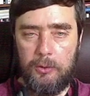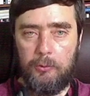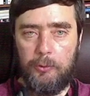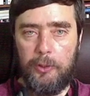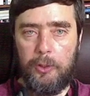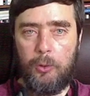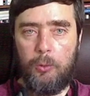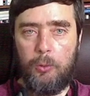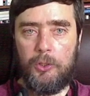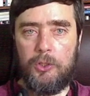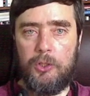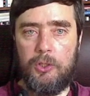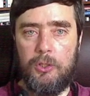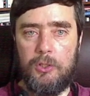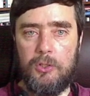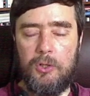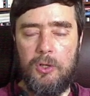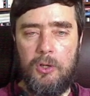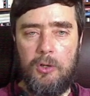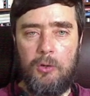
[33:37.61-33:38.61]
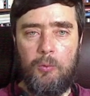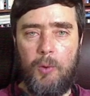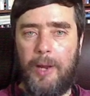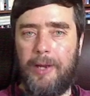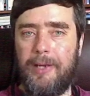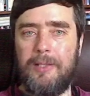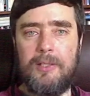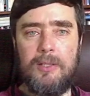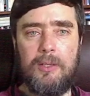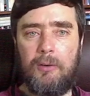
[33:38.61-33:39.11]
The real question is,
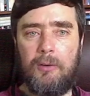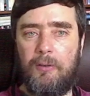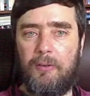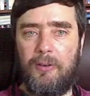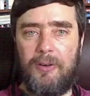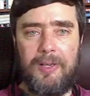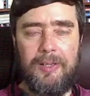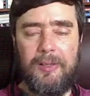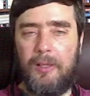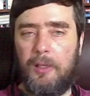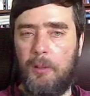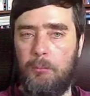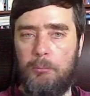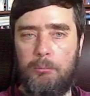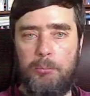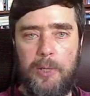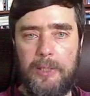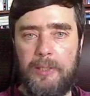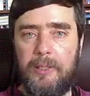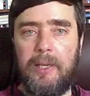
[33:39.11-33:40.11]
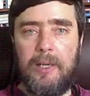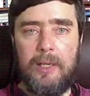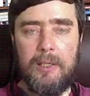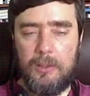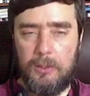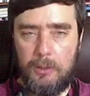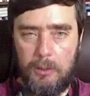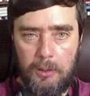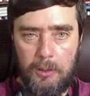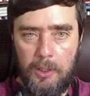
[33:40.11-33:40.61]
why is there ever anything but
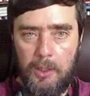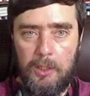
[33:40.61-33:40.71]
cancer?